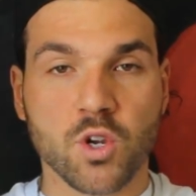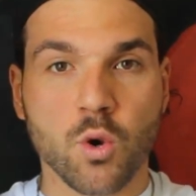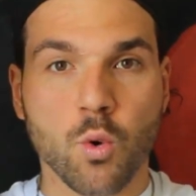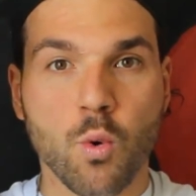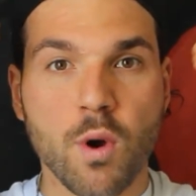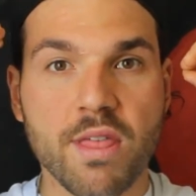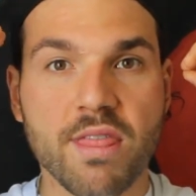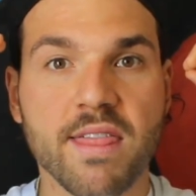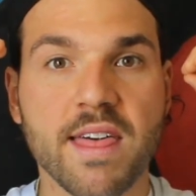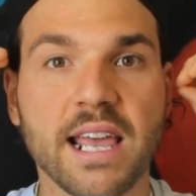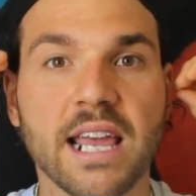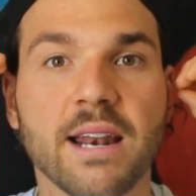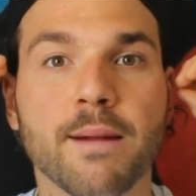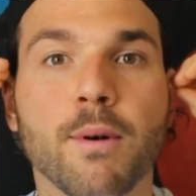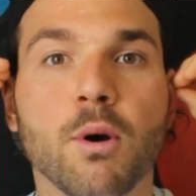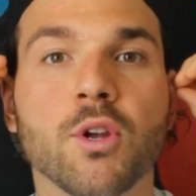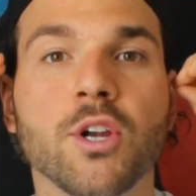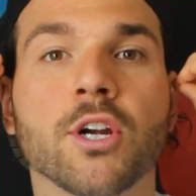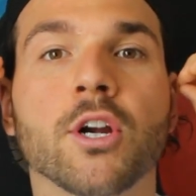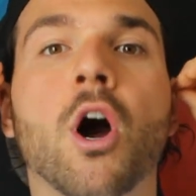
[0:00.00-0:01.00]
Quit thinking
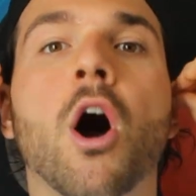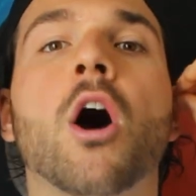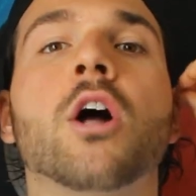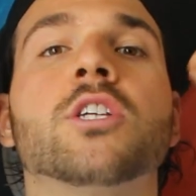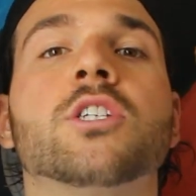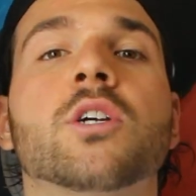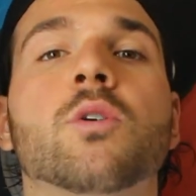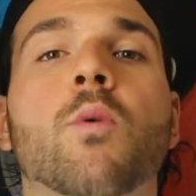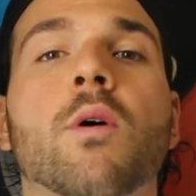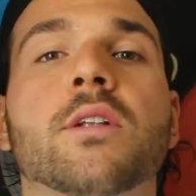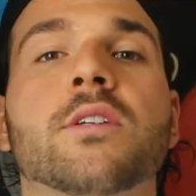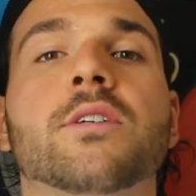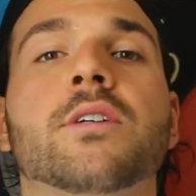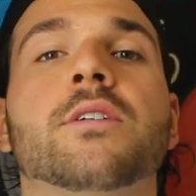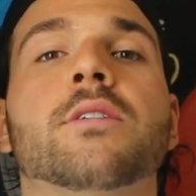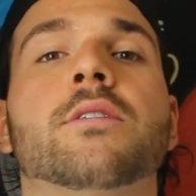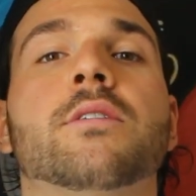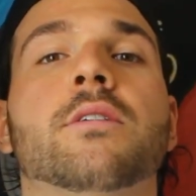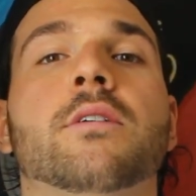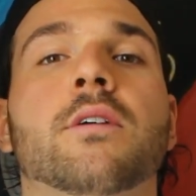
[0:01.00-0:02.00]
about your
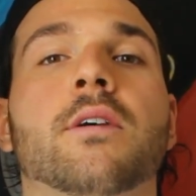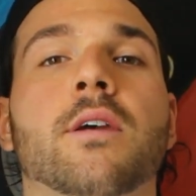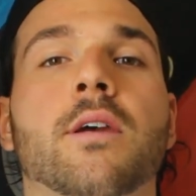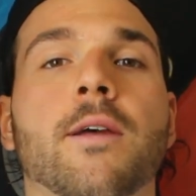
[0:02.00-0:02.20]
consequences